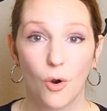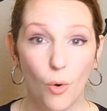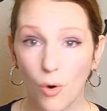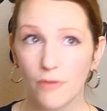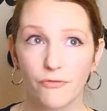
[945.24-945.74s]

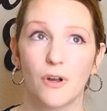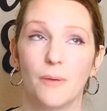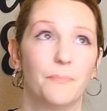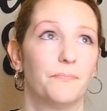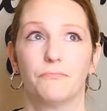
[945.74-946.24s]
or
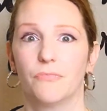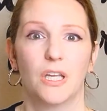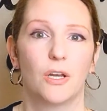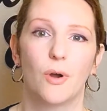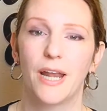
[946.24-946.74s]
from,
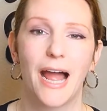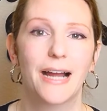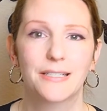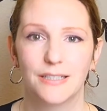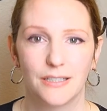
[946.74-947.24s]
an
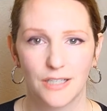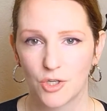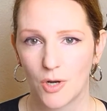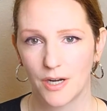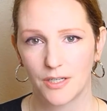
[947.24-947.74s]
accident that
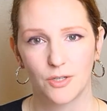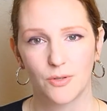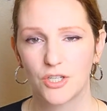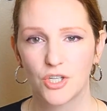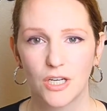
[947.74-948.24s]
you got into
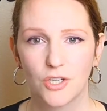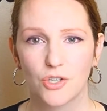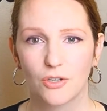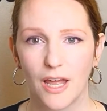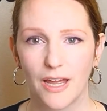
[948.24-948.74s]
that changed
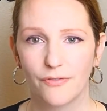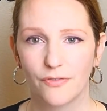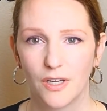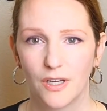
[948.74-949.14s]
your life.